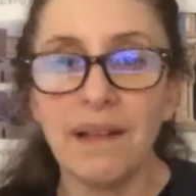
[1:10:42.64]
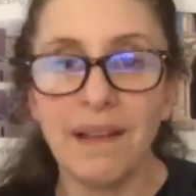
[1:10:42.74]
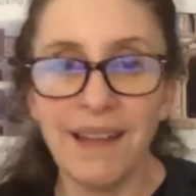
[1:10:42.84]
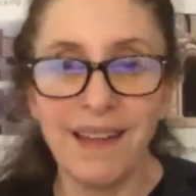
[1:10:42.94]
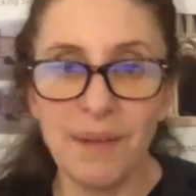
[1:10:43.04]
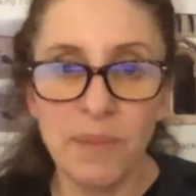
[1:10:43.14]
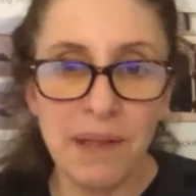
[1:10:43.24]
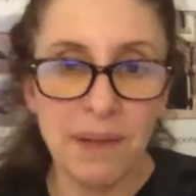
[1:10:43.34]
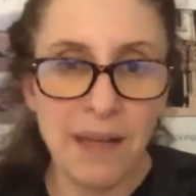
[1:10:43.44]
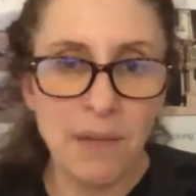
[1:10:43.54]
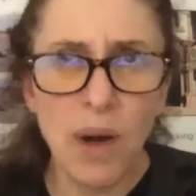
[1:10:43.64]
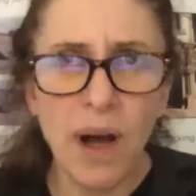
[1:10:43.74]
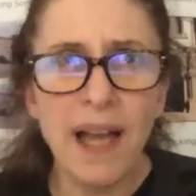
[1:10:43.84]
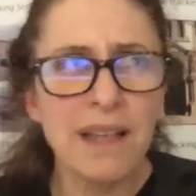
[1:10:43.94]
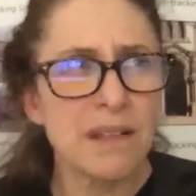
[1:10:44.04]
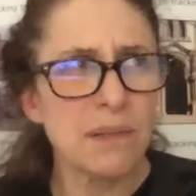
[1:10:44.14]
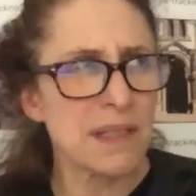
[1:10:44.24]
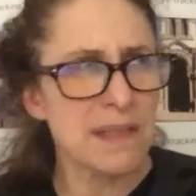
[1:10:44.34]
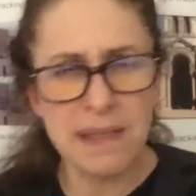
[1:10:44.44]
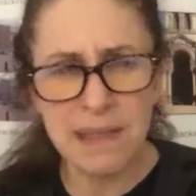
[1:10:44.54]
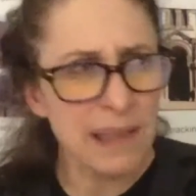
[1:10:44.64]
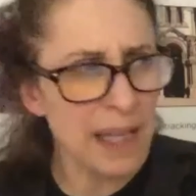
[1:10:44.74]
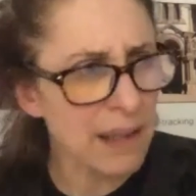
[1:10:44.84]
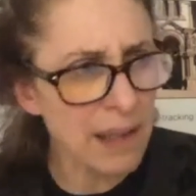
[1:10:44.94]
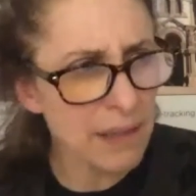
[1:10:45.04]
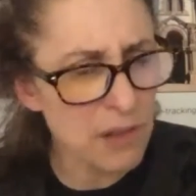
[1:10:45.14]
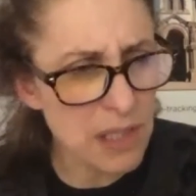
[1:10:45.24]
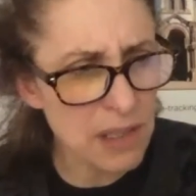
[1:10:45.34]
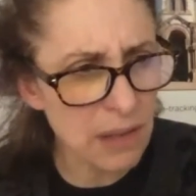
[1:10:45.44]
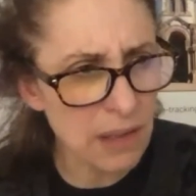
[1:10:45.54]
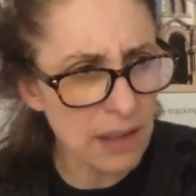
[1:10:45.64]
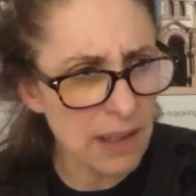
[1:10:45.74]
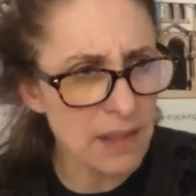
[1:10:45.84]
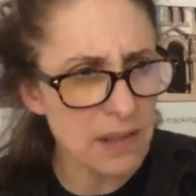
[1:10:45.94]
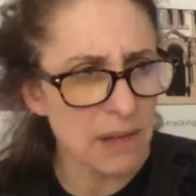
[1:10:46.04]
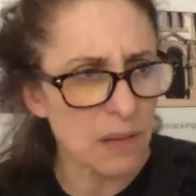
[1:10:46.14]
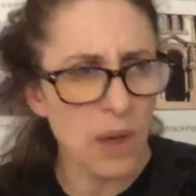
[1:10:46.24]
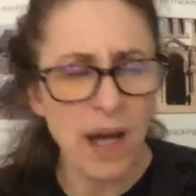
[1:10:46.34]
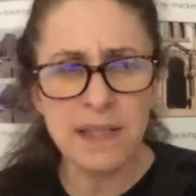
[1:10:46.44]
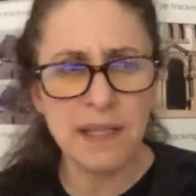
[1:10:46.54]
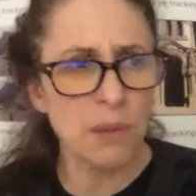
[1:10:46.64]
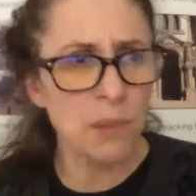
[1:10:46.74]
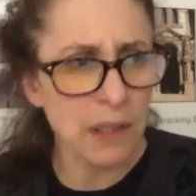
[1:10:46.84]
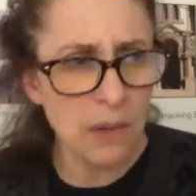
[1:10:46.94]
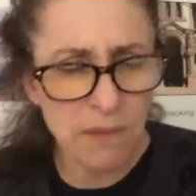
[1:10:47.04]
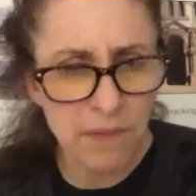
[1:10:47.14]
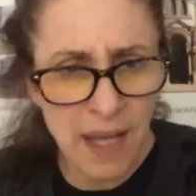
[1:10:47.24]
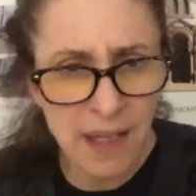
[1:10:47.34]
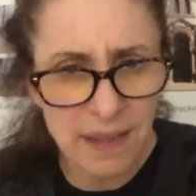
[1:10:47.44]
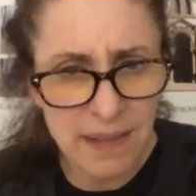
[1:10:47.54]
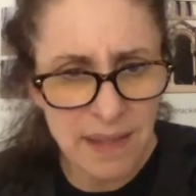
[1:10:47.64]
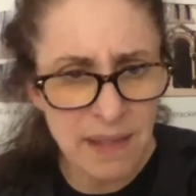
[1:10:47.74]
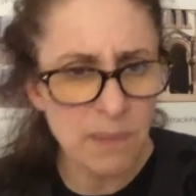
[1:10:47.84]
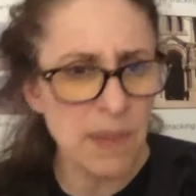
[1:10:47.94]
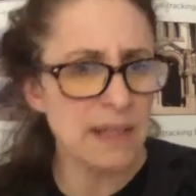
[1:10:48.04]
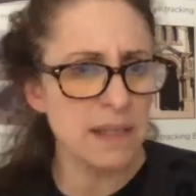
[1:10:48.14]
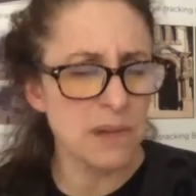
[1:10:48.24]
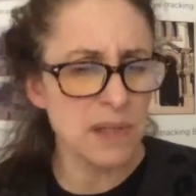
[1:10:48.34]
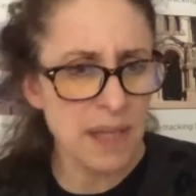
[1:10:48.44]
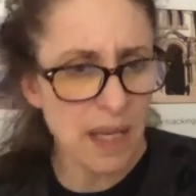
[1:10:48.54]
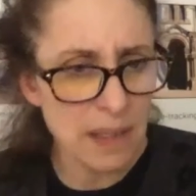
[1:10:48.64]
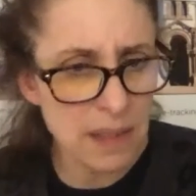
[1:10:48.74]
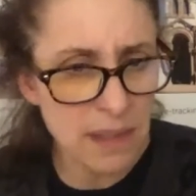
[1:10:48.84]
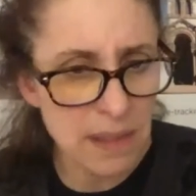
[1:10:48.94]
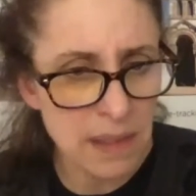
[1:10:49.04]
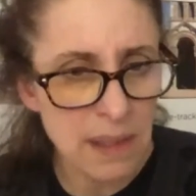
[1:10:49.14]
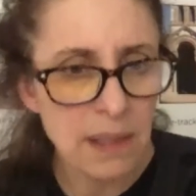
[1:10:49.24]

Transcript: Eh, but then why do does Disneyland all have traditional architecture? Why does everyone go to Venice? It makes no sense.